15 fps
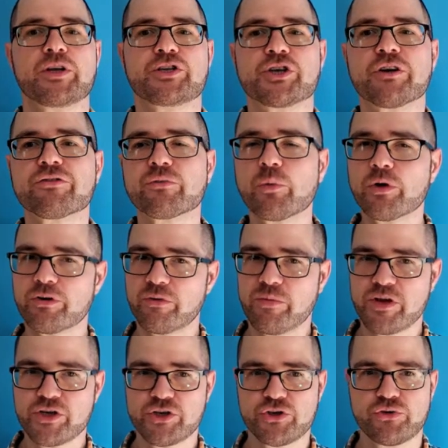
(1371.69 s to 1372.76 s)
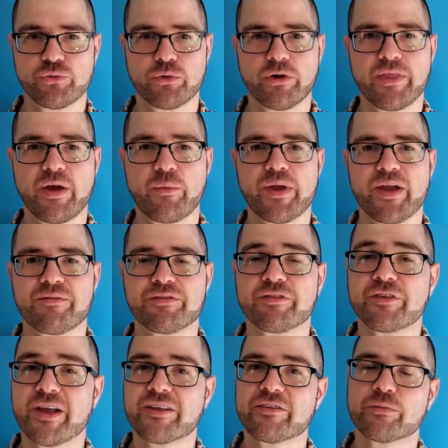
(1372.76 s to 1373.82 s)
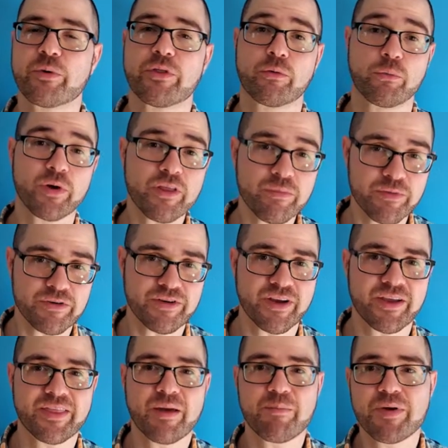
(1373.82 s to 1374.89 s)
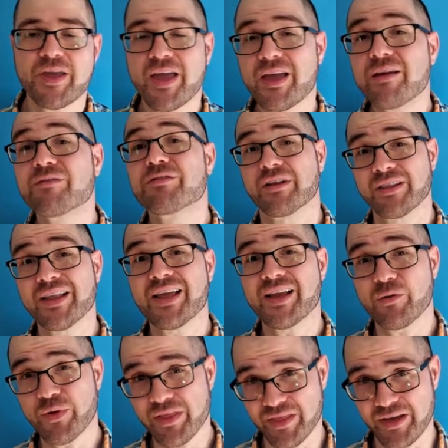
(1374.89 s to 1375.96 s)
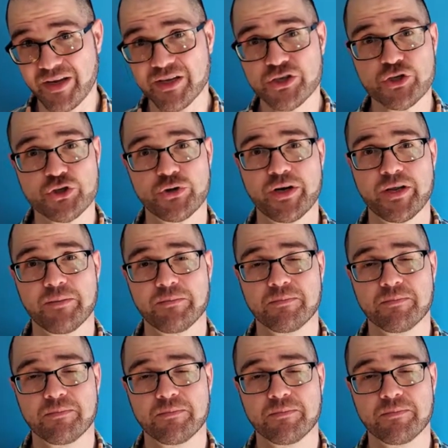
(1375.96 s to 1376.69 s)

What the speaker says: We just want to be sure that we have sets with arithmetic that behaves like we think it should.